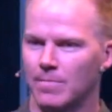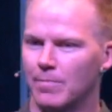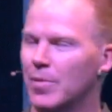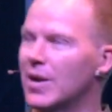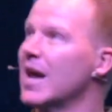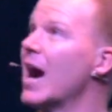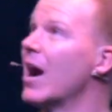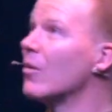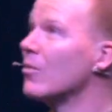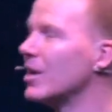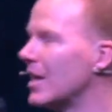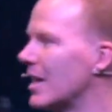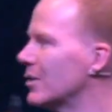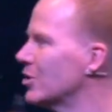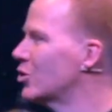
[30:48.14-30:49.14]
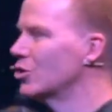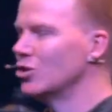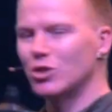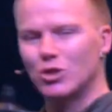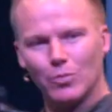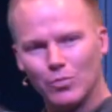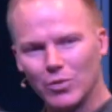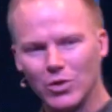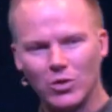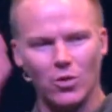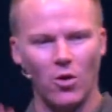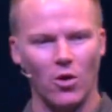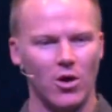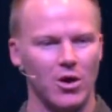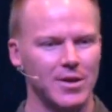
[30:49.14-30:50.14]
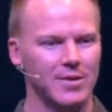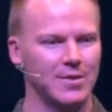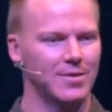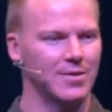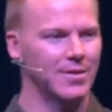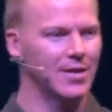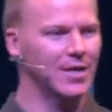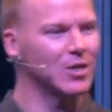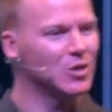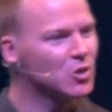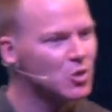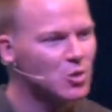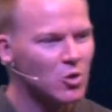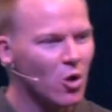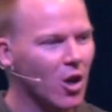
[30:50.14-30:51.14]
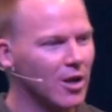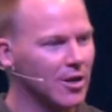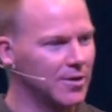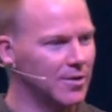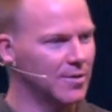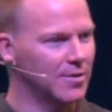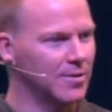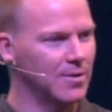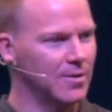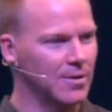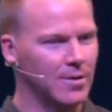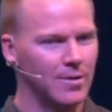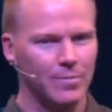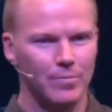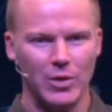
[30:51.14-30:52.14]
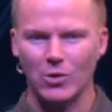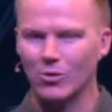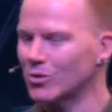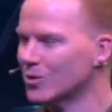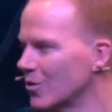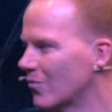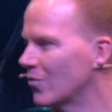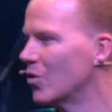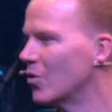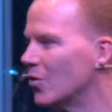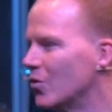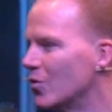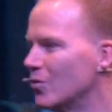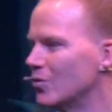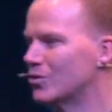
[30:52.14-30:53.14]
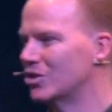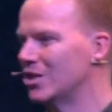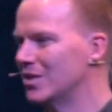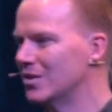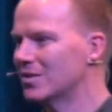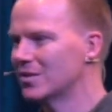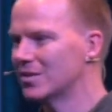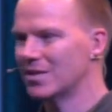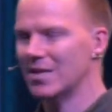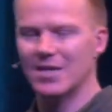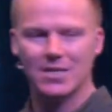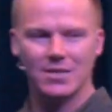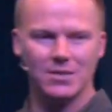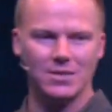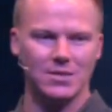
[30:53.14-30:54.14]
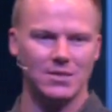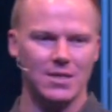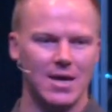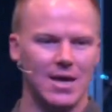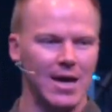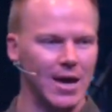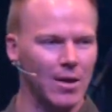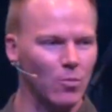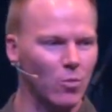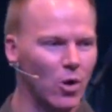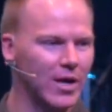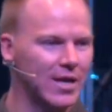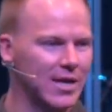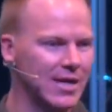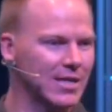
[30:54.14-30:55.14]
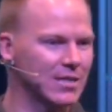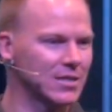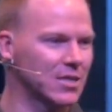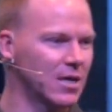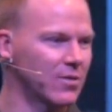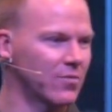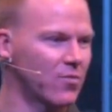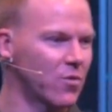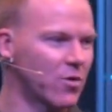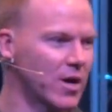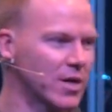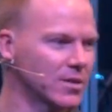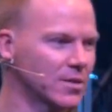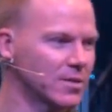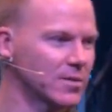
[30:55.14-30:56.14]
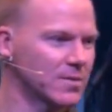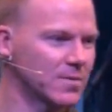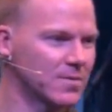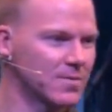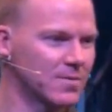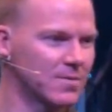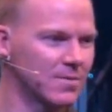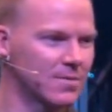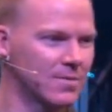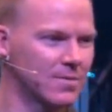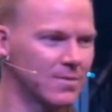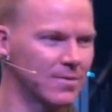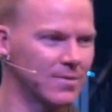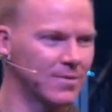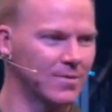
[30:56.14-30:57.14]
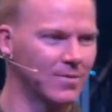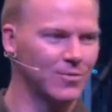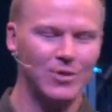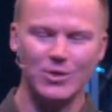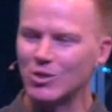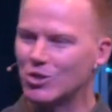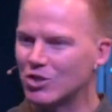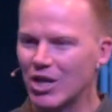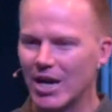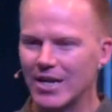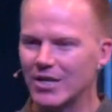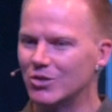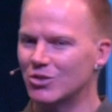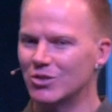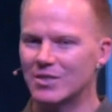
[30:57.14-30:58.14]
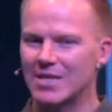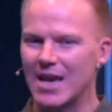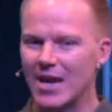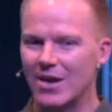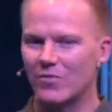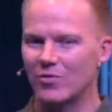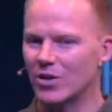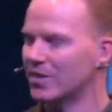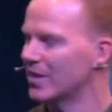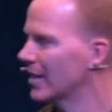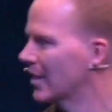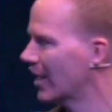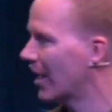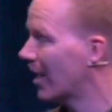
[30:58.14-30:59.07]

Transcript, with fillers: but our relationship with God is solid because of who Jesus is and what he has done for us. This changes everything, and I